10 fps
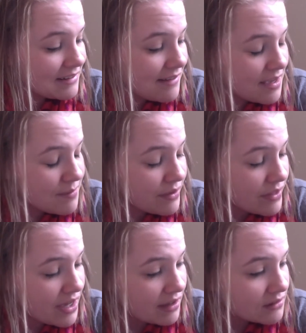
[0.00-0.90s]
lie about
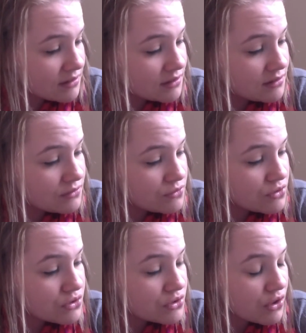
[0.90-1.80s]
that.
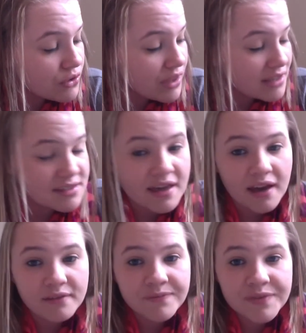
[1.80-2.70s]
So that's
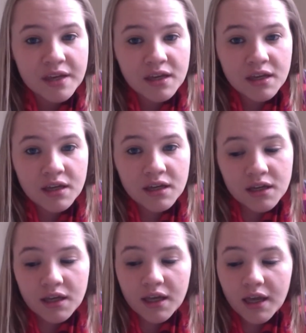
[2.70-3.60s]
that.
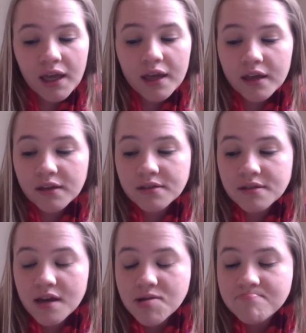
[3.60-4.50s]
And,
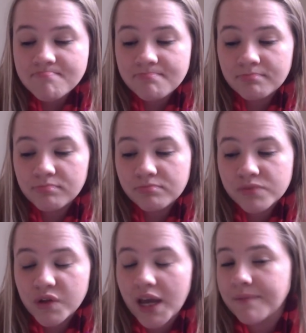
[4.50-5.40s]

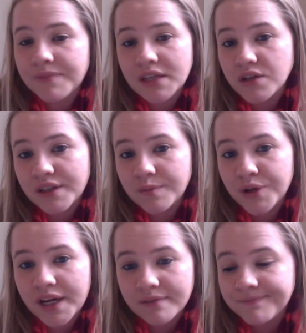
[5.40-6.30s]
so yeah, that's all I'm
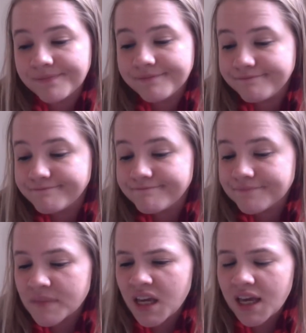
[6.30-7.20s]
reading.
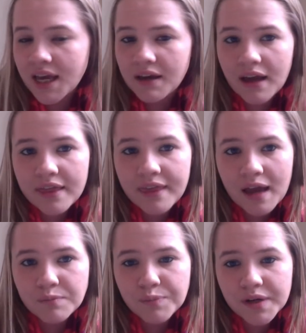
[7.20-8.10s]
And
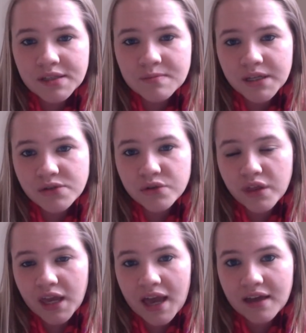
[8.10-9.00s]
that brings me to
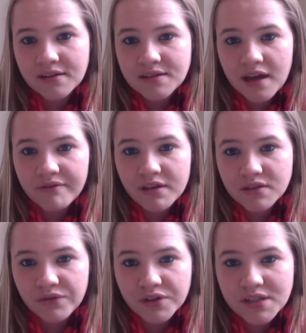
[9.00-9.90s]
the end of this
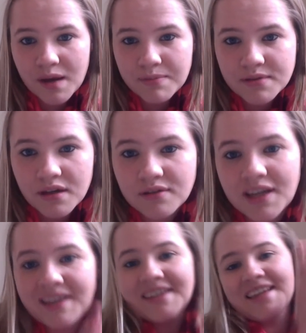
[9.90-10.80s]
first episode.
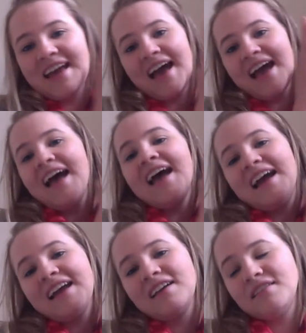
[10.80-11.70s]

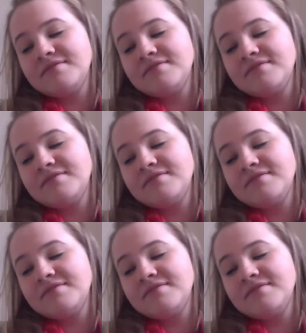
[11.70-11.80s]
Yay!